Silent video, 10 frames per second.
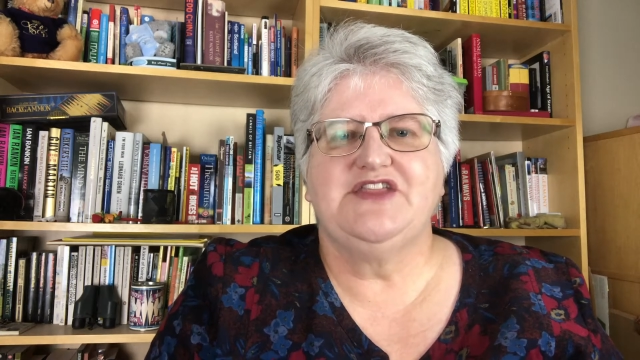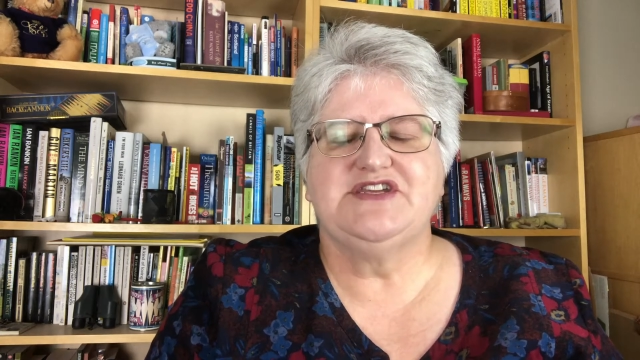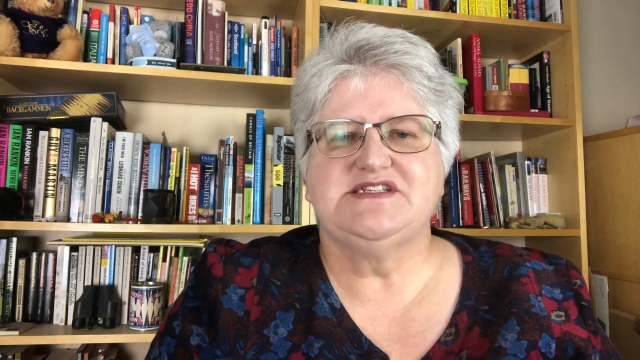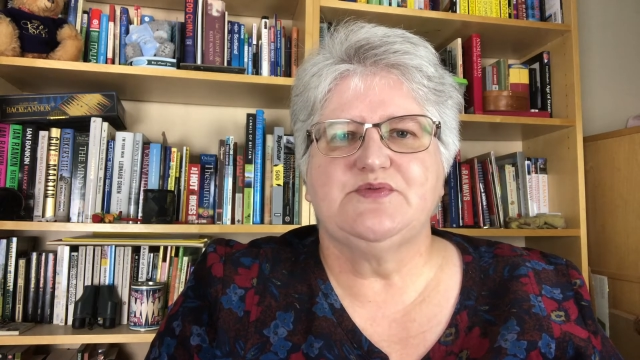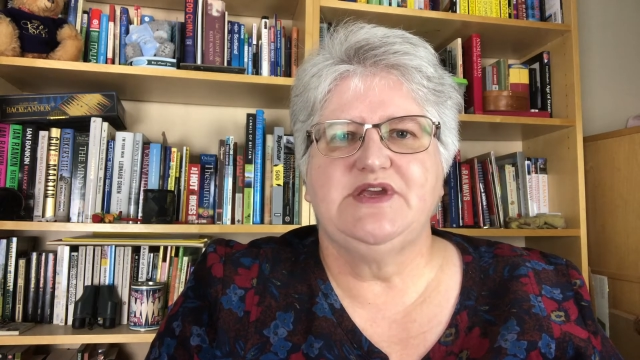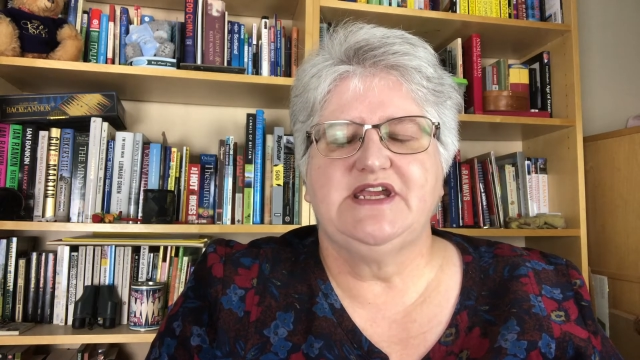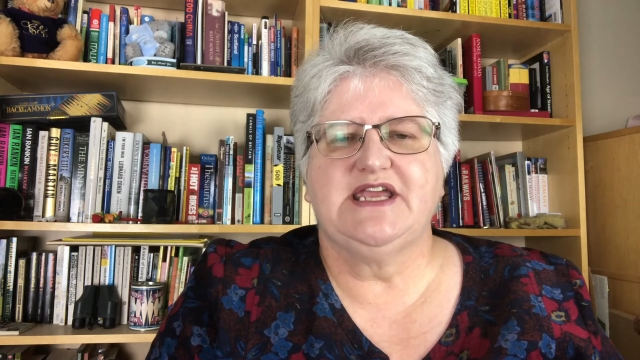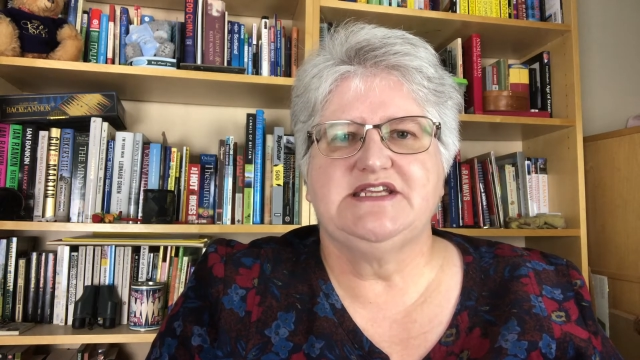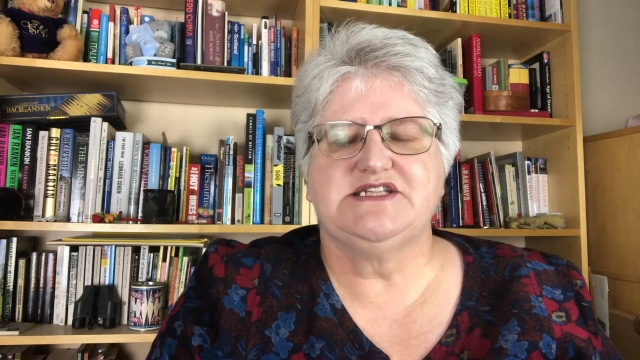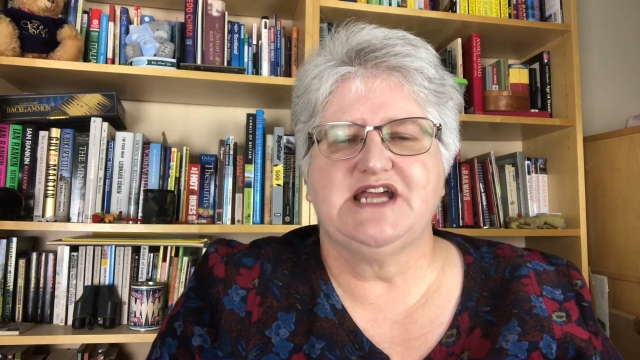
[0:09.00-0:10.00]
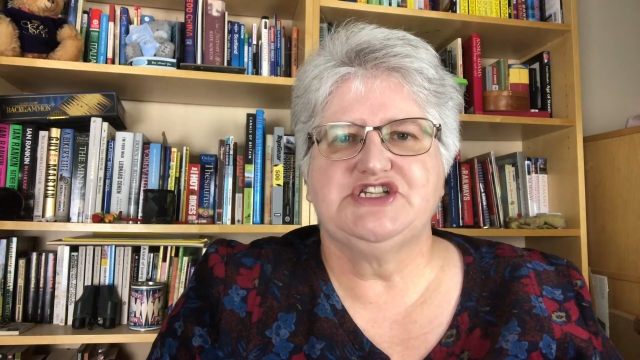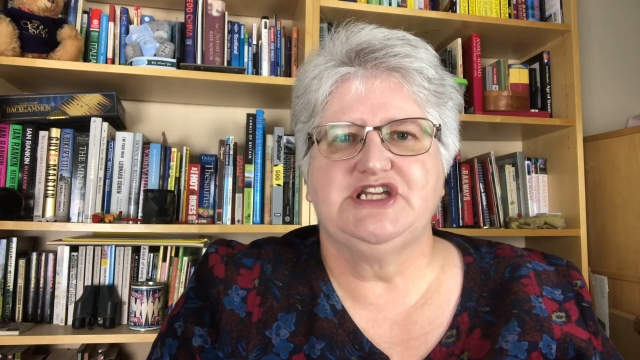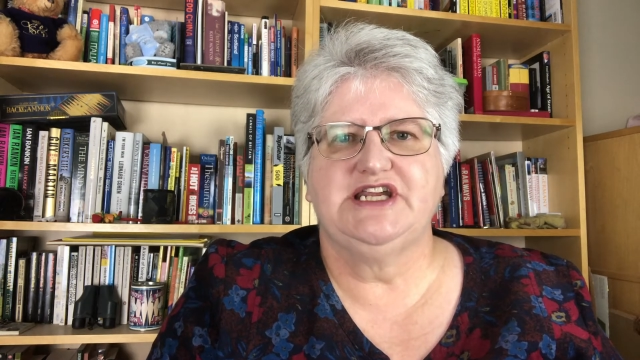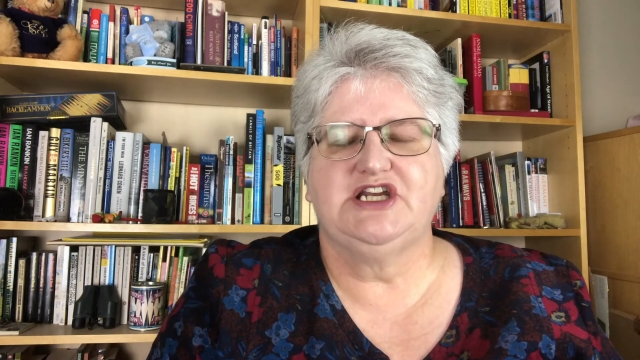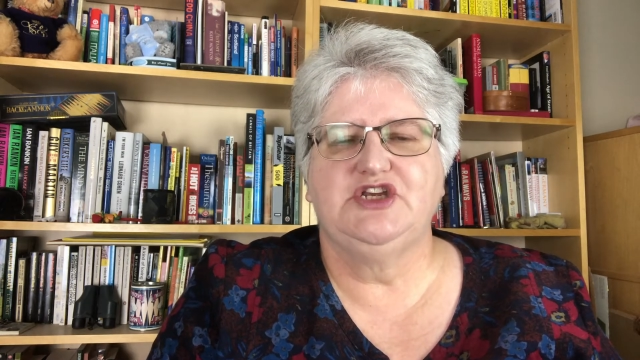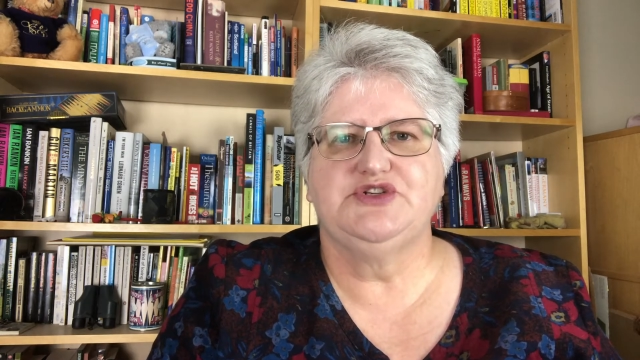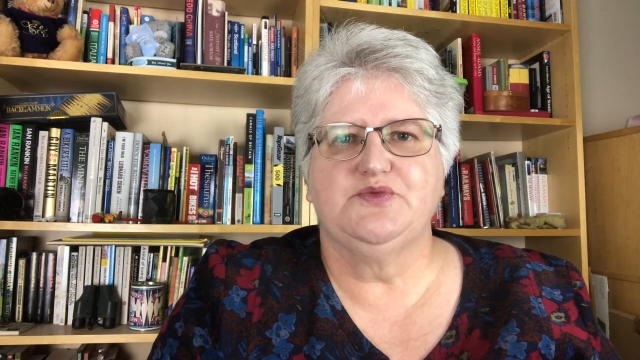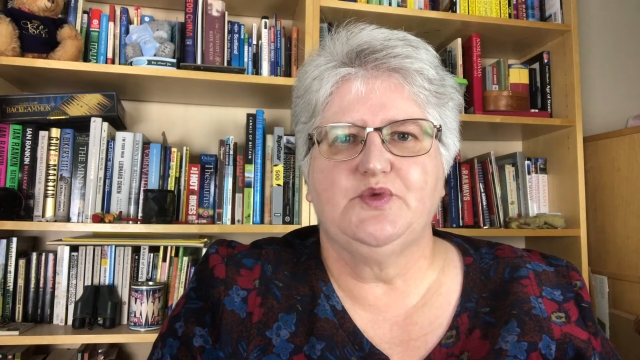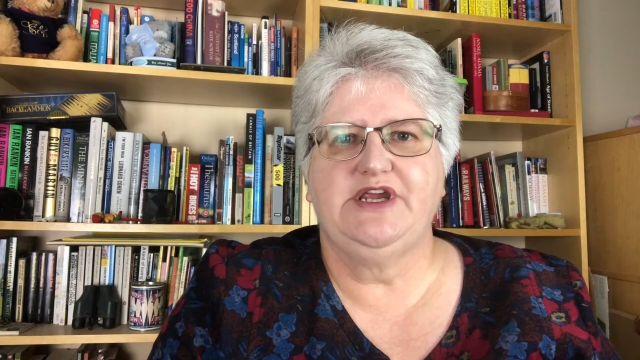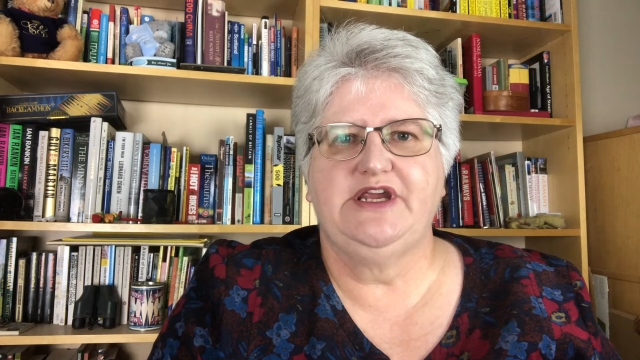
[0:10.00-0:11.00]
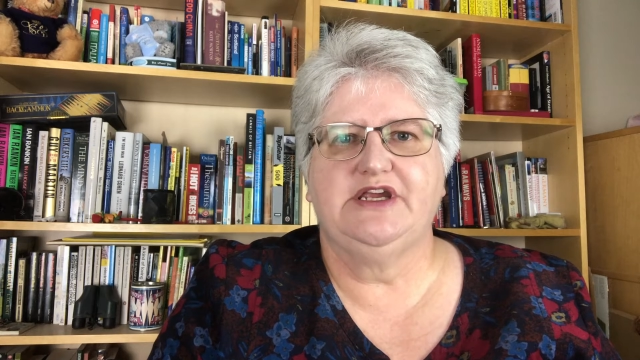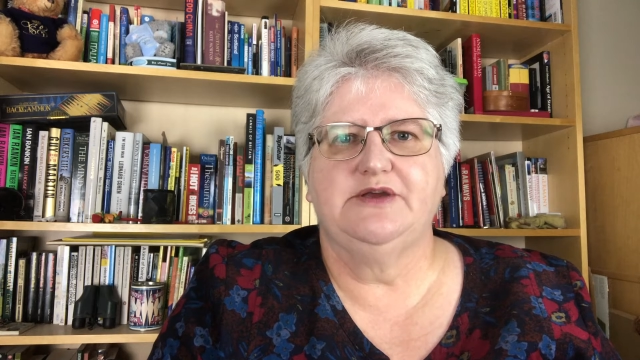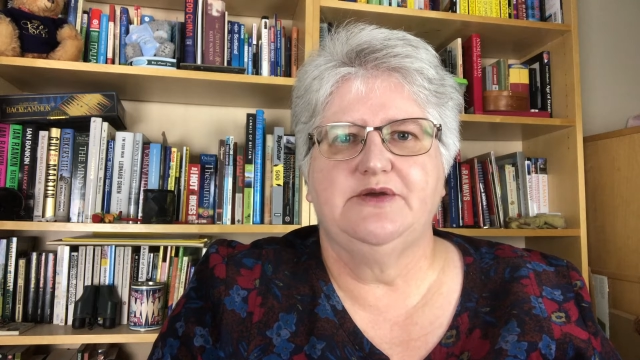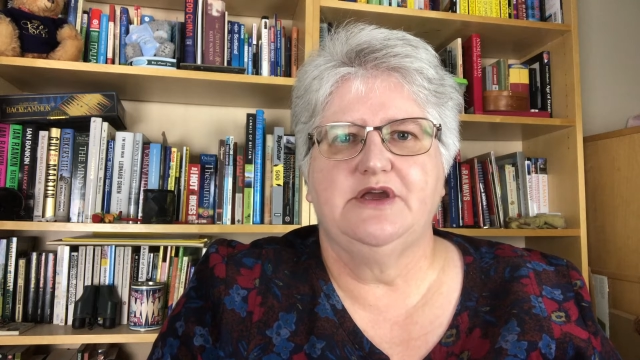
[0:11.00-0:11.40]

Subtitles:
This week is National Inclusion Week,